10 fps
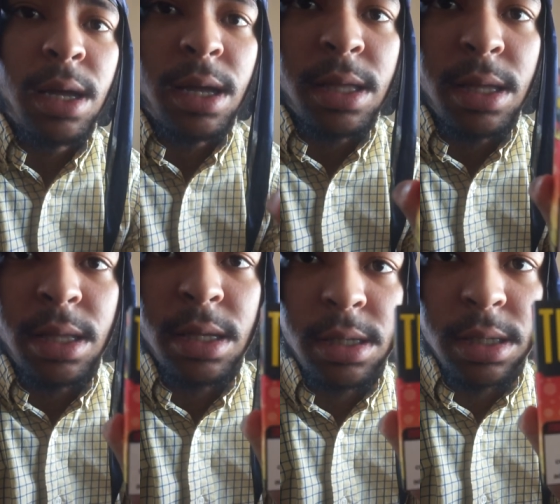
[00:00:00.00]
And
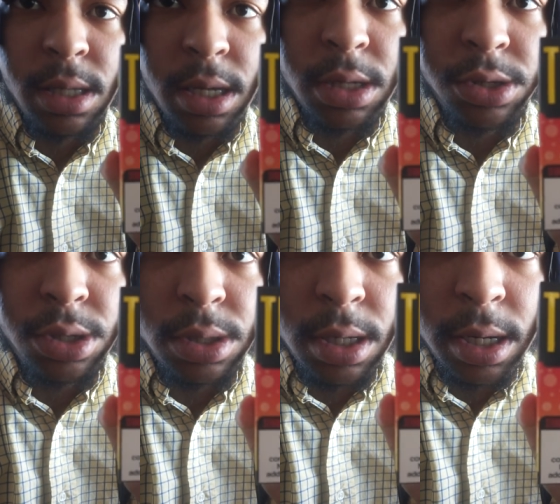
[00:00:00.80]
this is the other
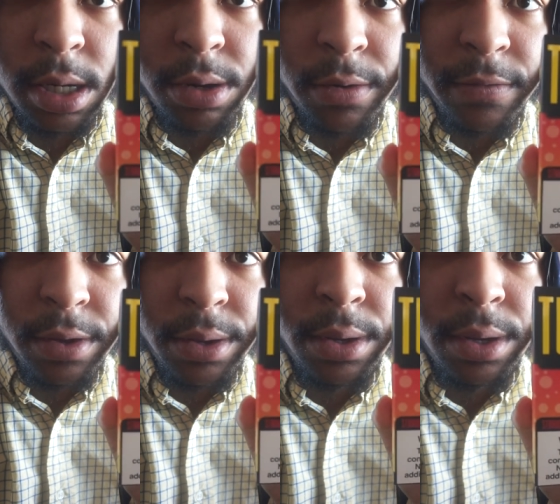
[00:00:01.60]
juice that I need to
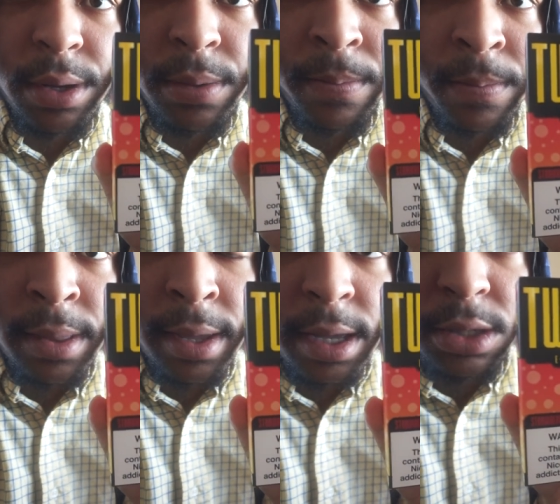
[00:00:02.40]
review.
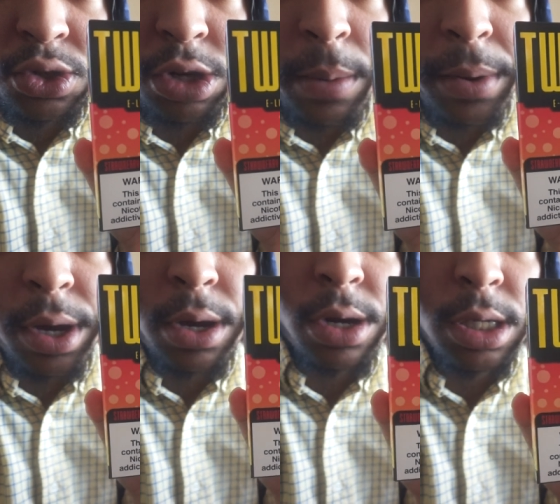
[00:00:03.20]
Strawberry
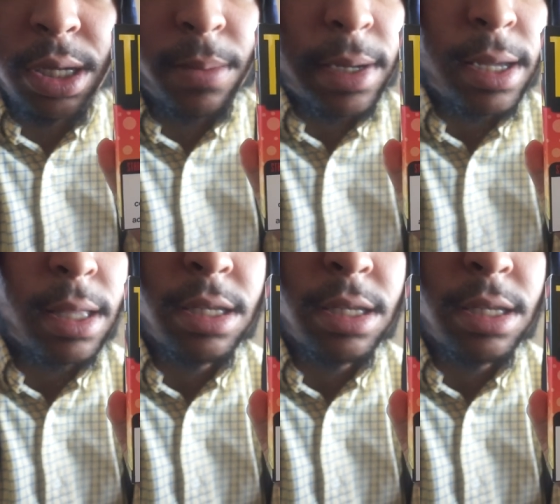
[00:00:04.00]
Crush Lemonade.